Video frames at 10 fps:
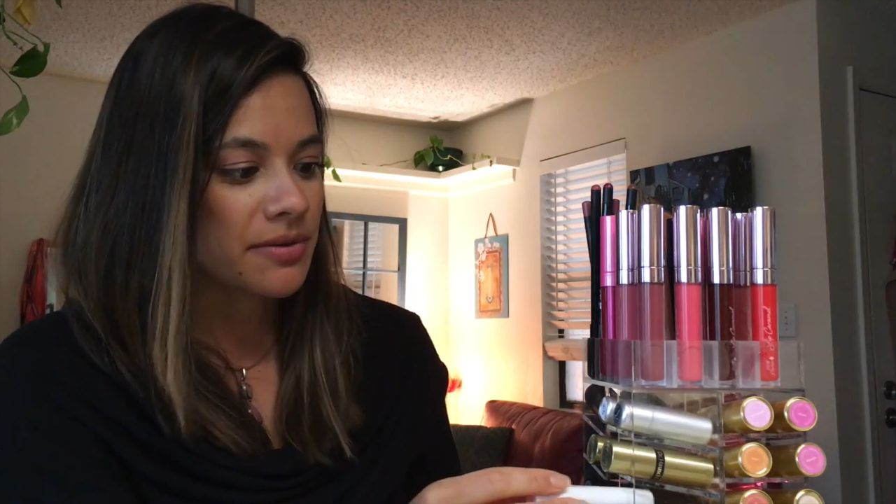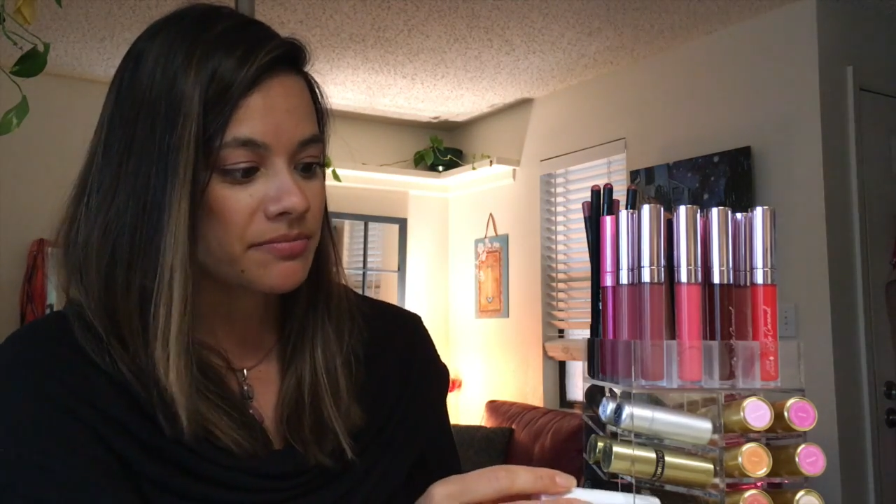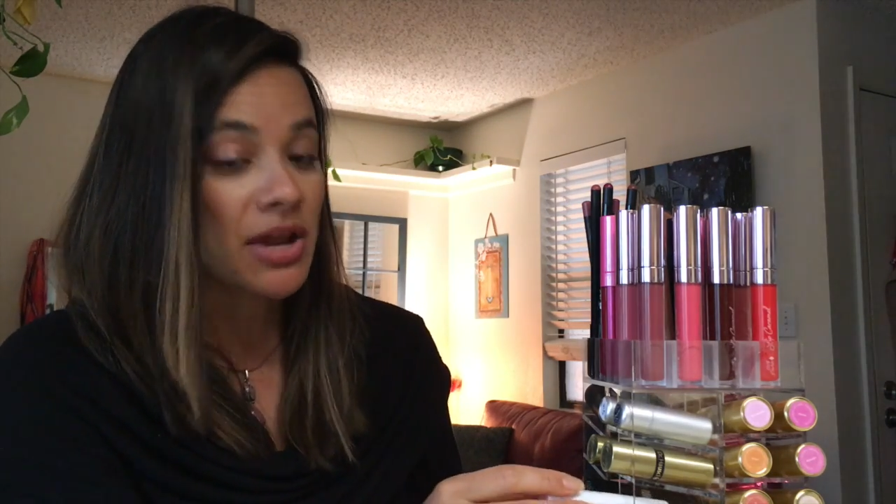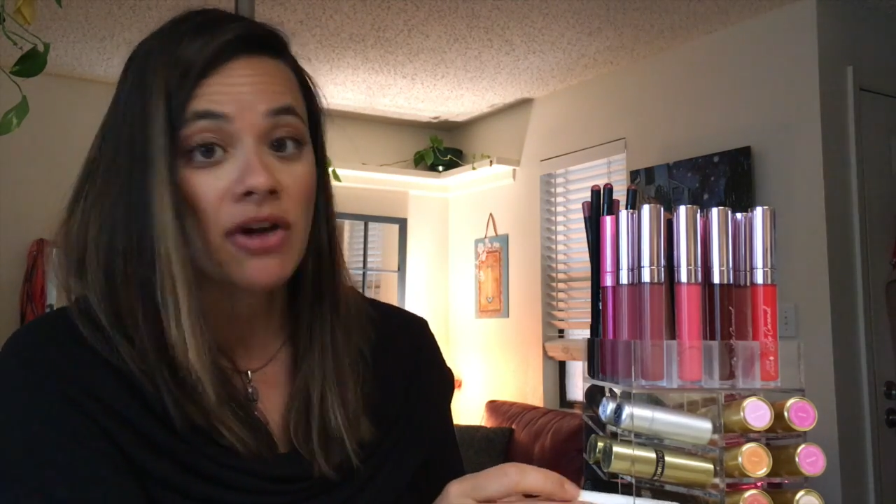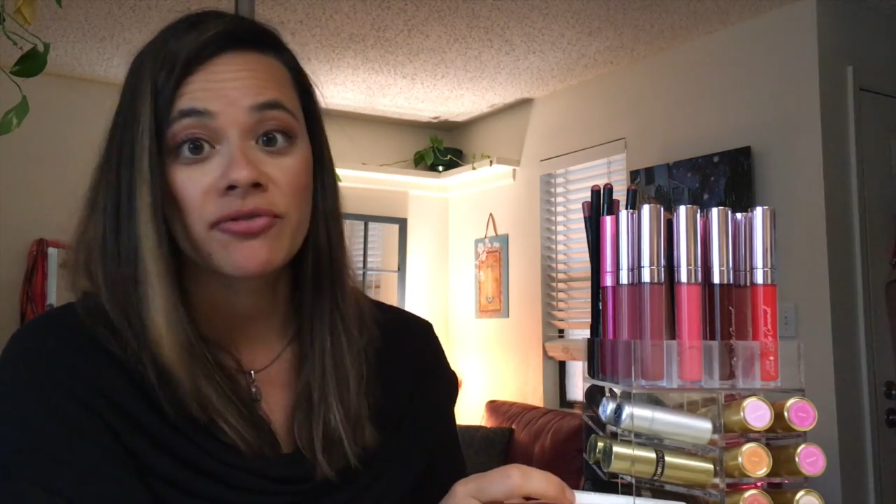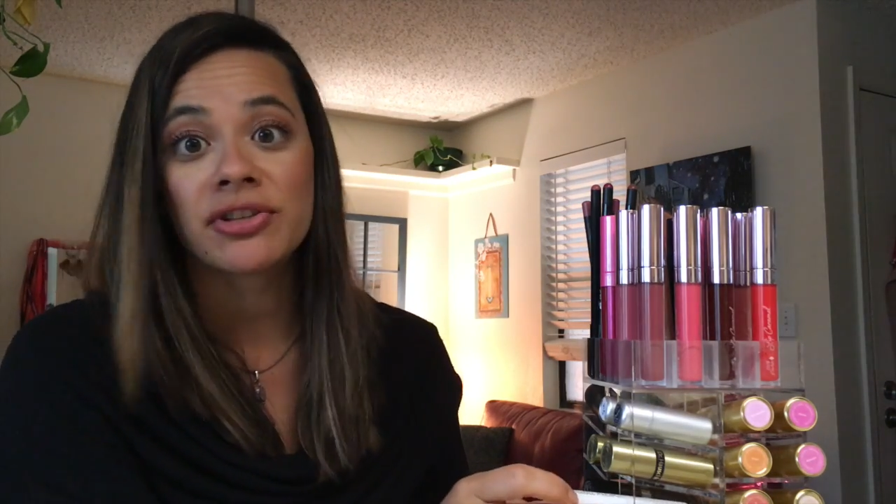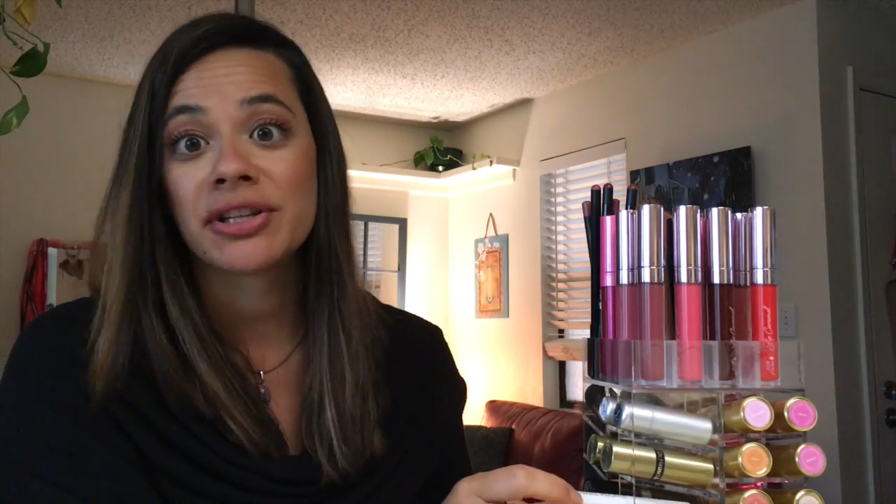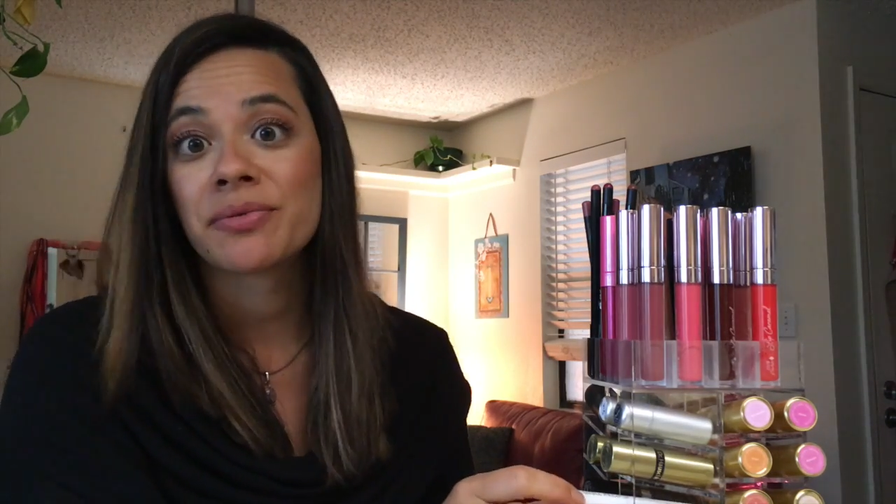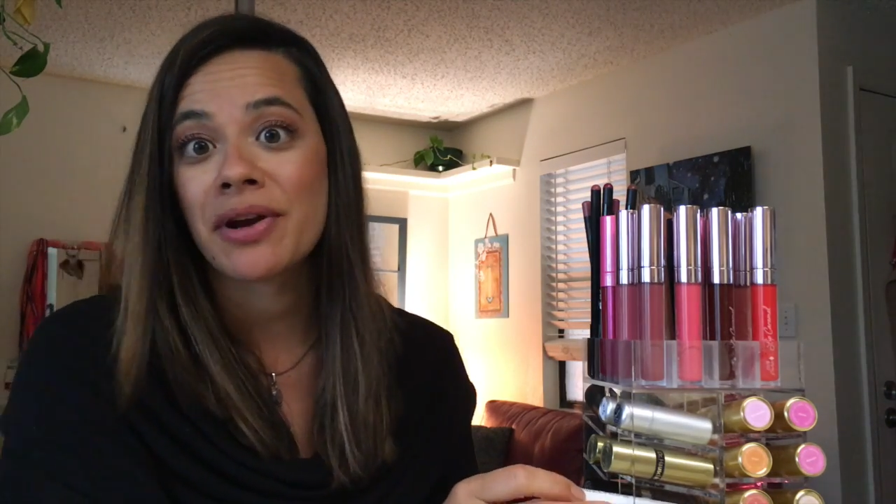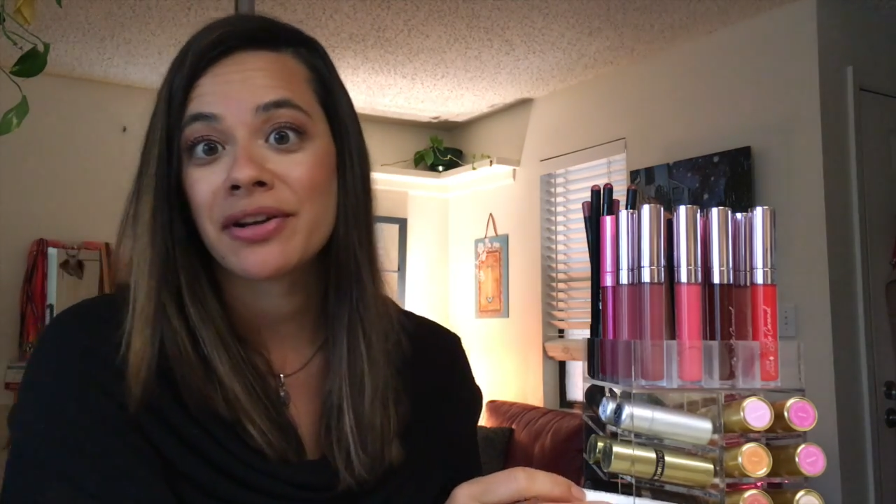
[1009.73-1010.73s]
not
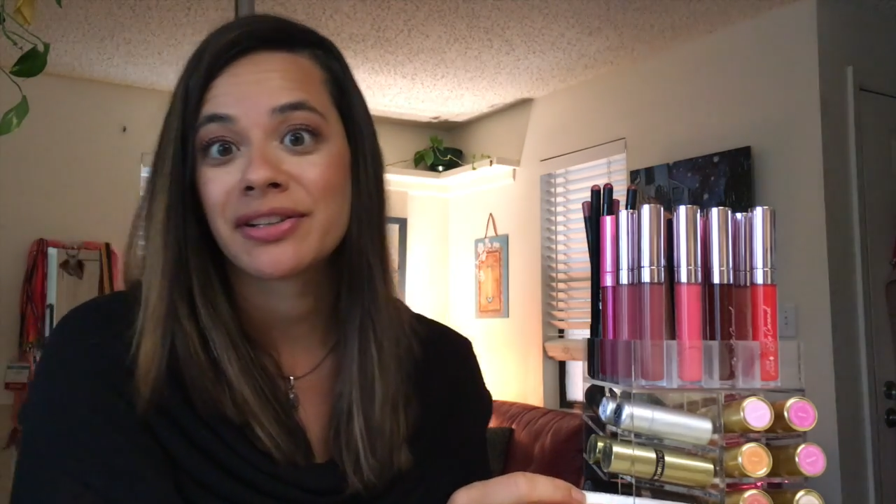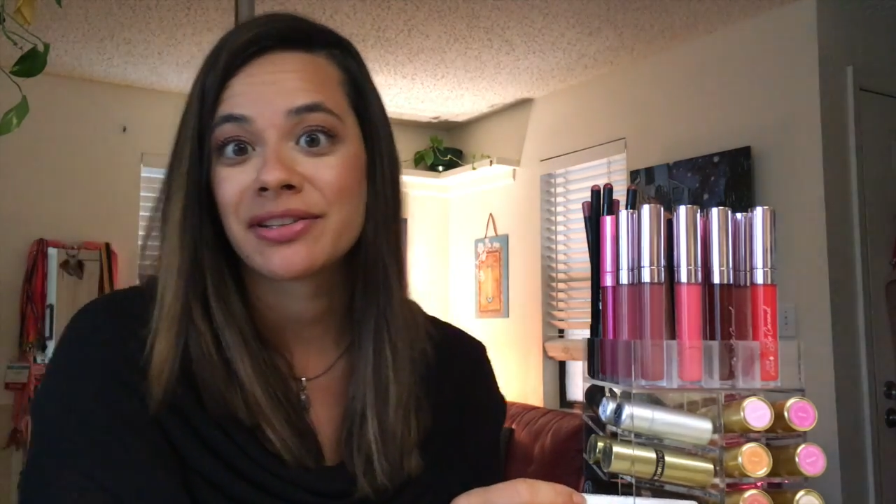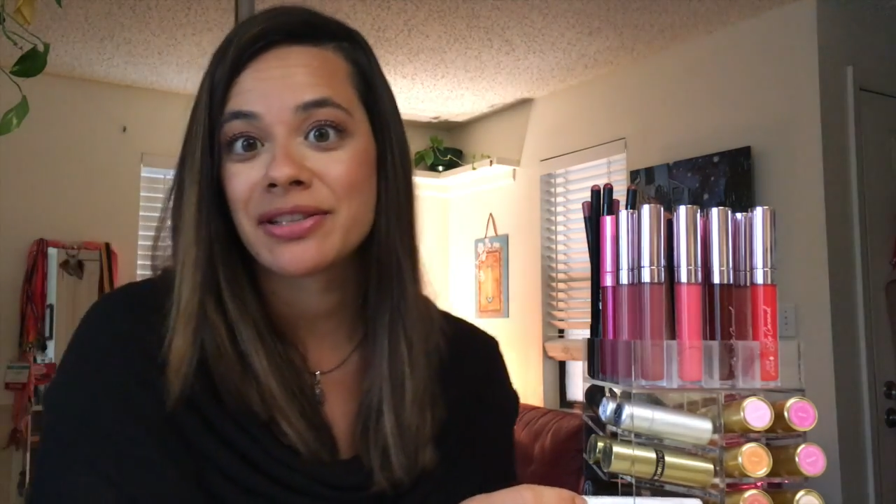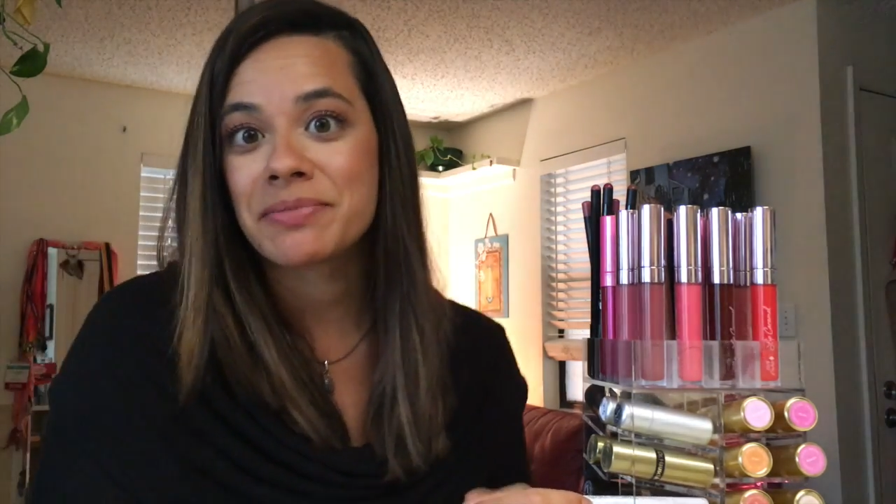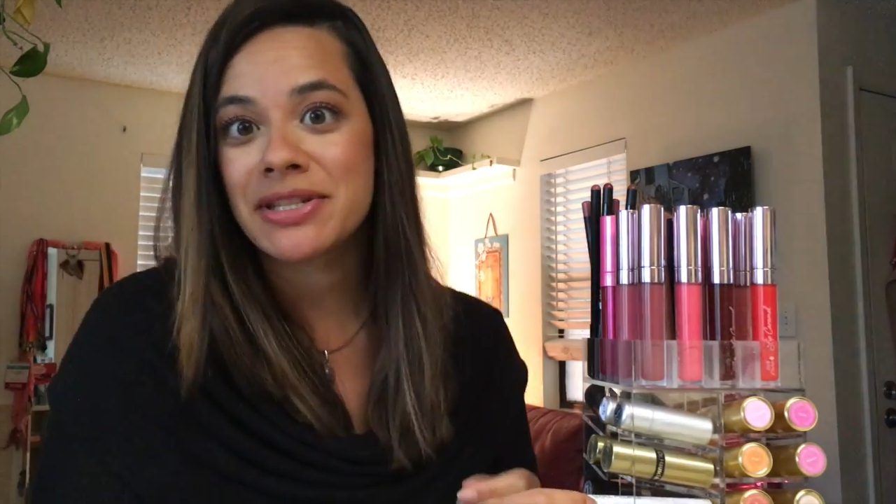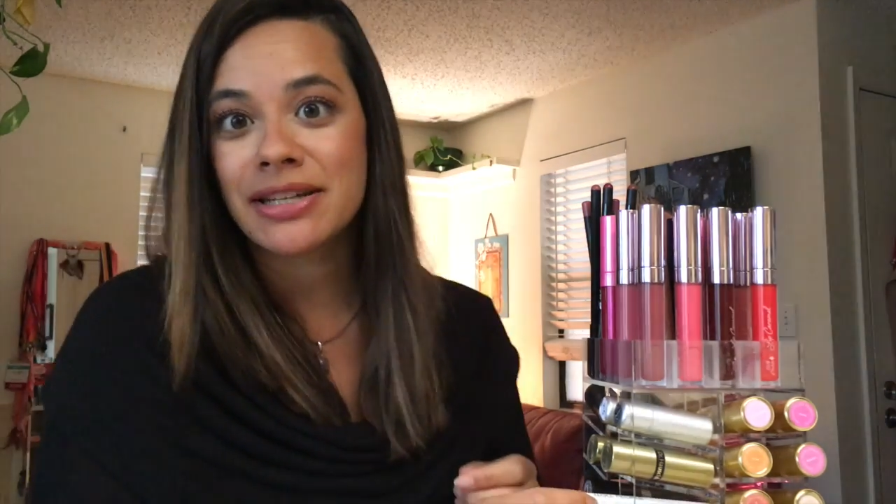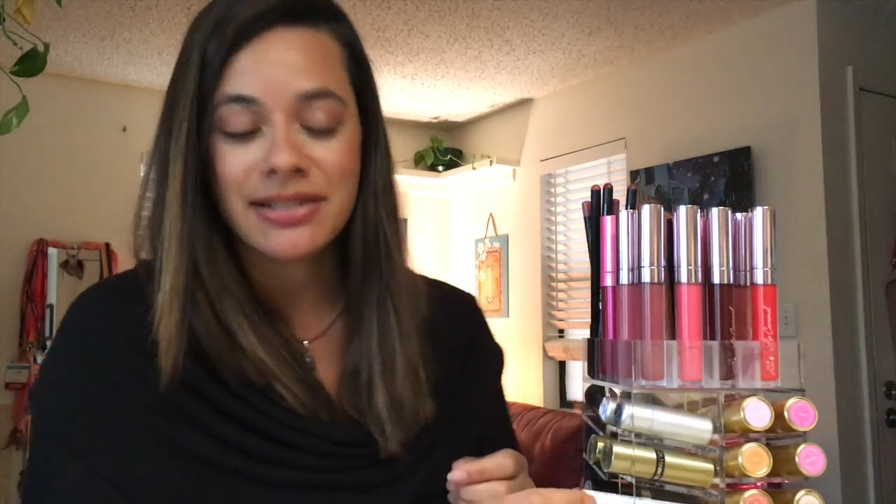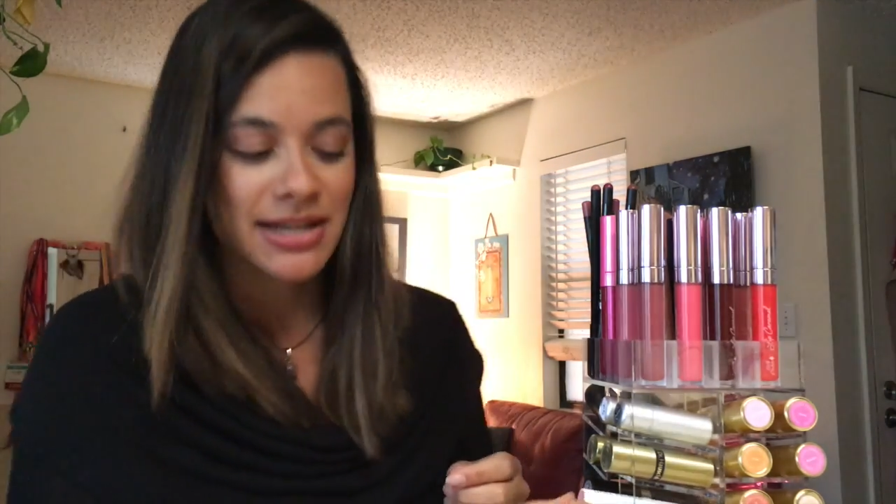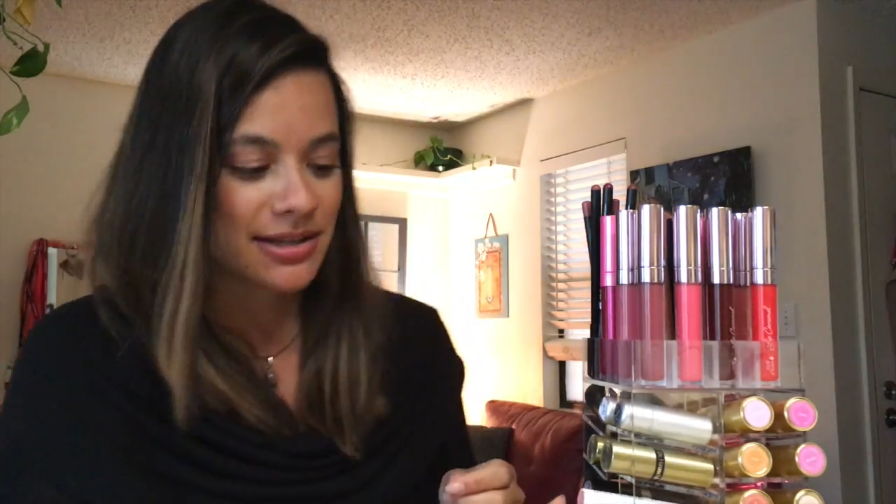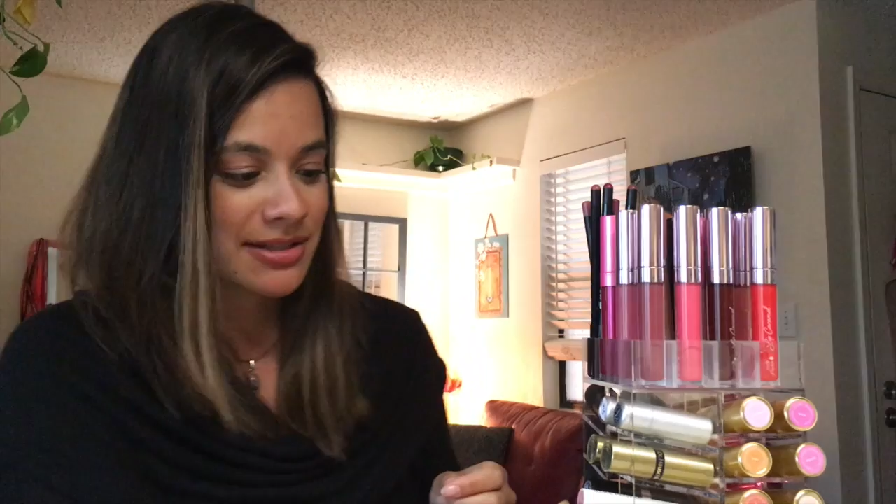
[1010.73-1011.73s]
really wearing lipstick
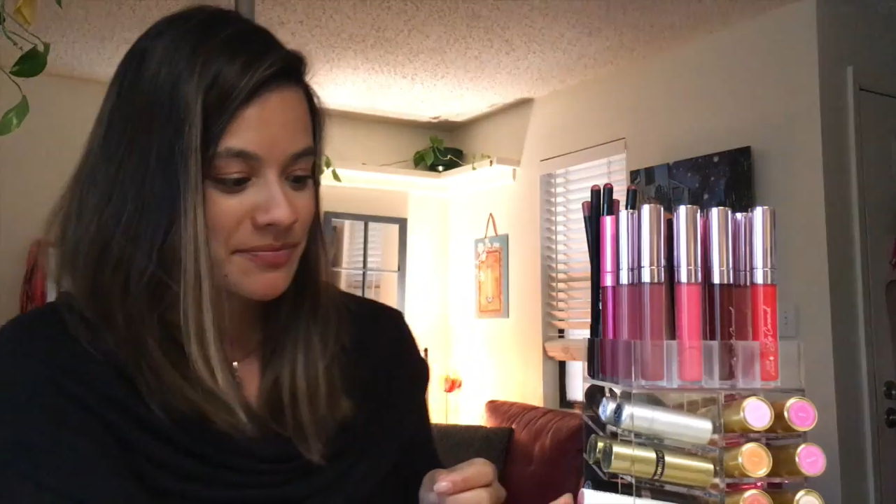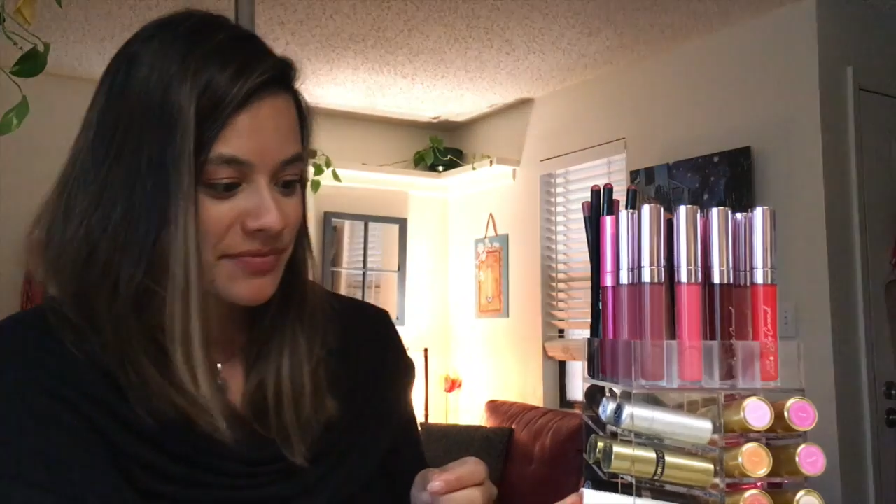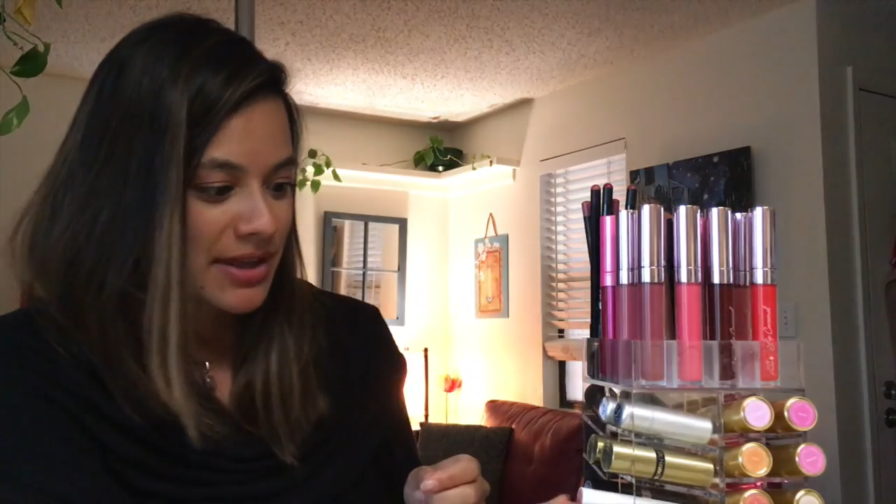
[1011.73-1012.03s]
days.